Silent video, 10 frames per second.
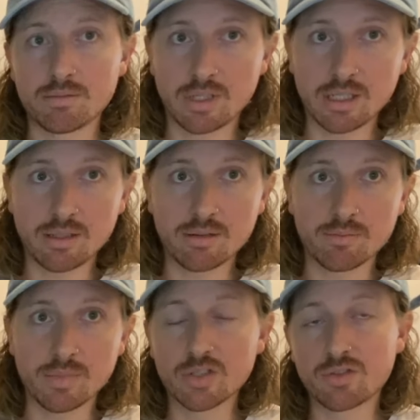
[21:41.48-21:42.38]
the
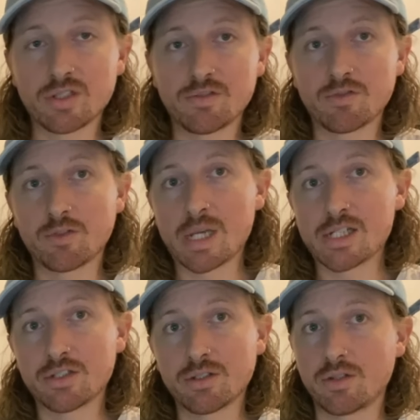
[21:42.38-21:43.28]
Ministry of
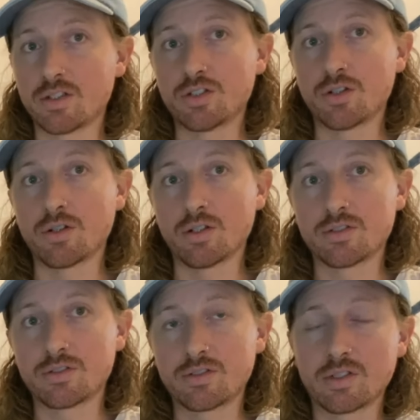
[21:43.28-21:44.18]
Information that the
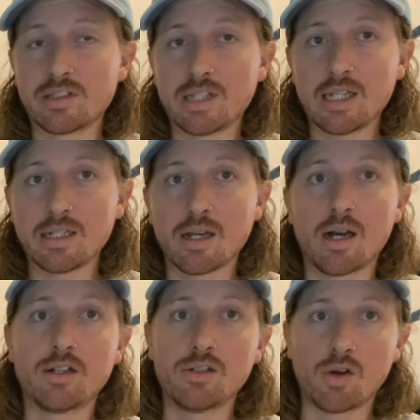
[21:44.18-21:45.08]
journalists see
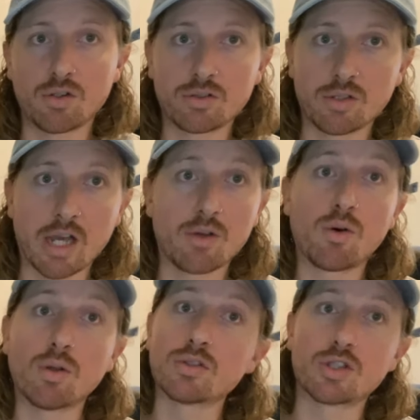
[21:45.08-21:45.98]
are not at
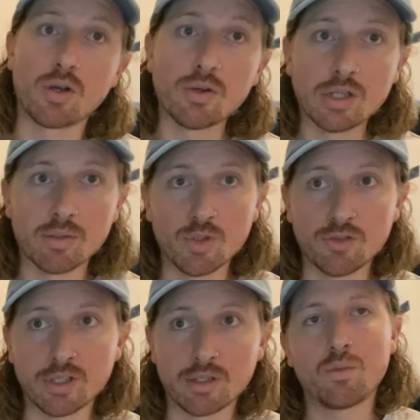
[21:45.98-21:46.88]
all shown in the
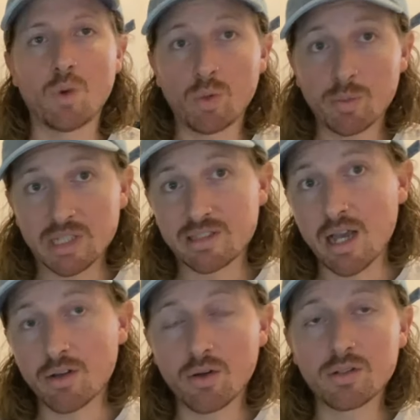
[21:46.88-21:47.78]
movie. What we
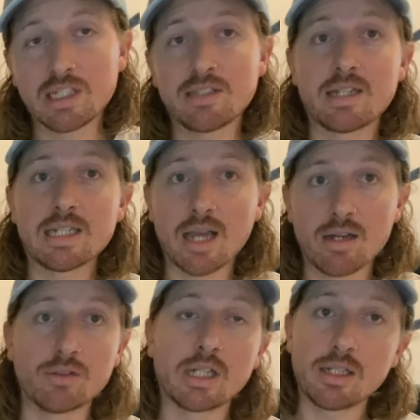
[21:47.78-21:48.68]
miss out on is
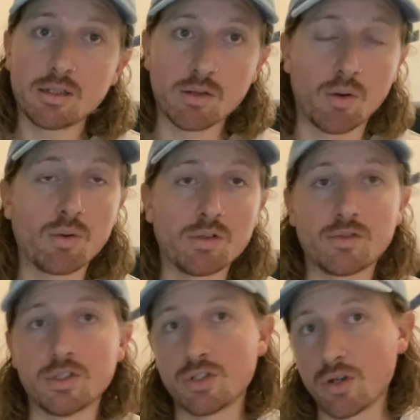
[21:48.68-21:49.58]
detailed in all
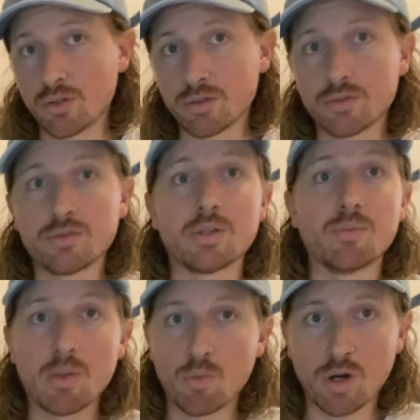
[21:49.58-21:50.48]
of the journals
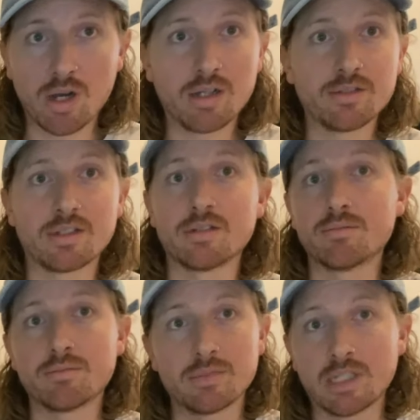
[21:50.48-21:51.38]
and memoirs,
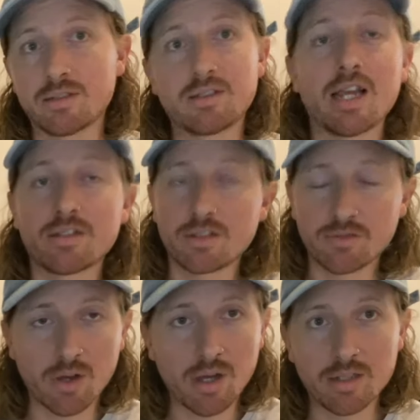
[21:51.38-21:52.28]
and it's
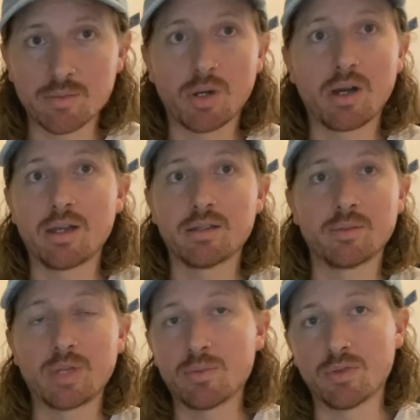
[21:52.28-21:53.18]
testified by
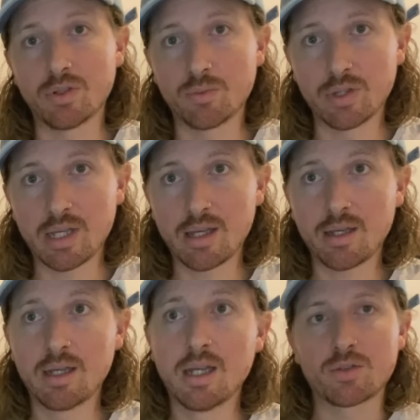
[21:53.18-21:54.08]
the people that were
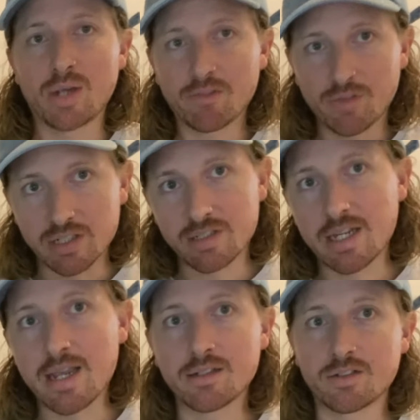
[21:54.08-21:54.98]
there. So we have a very
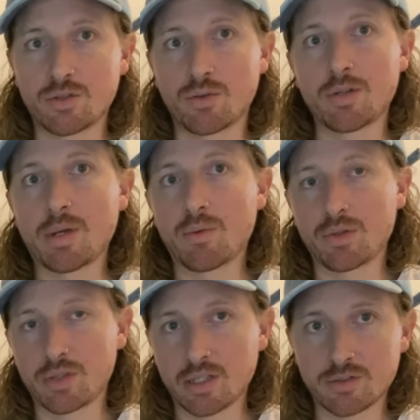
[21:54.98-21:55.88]
standard story about
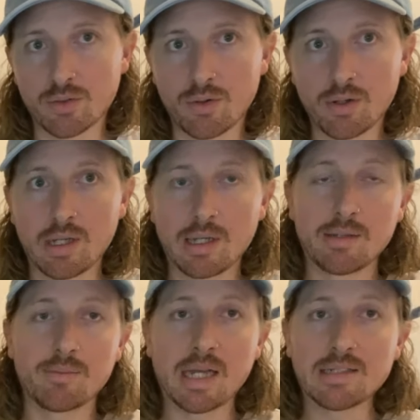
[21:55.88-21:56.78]
what they saw.
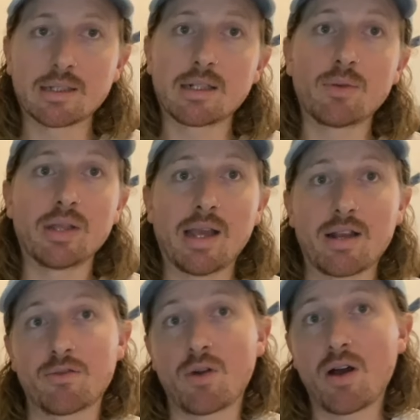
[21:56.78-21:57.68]
Basically, when
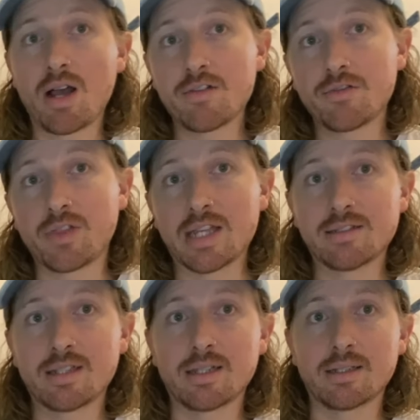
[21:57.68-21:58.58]
they arrive,
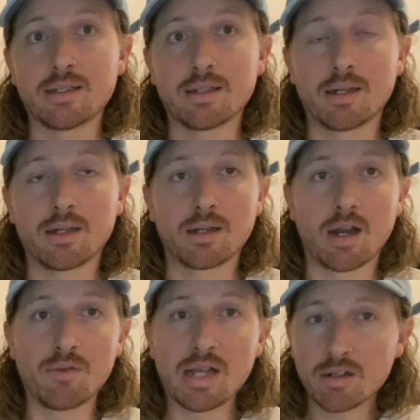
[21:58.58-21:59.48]
they see
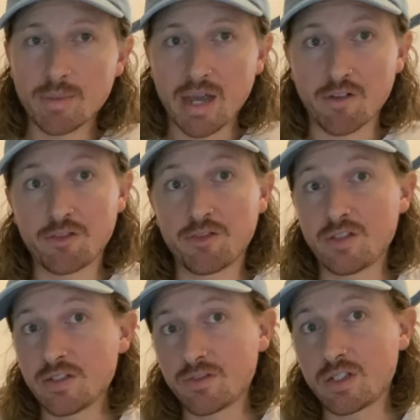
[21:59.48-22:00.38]
around about
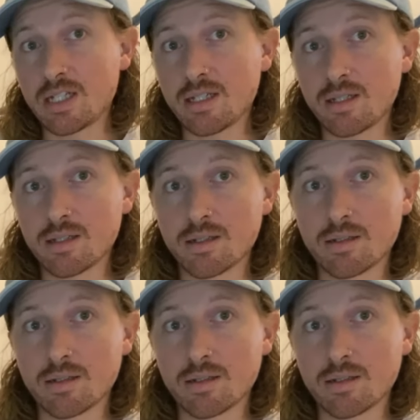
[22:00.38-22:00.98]
50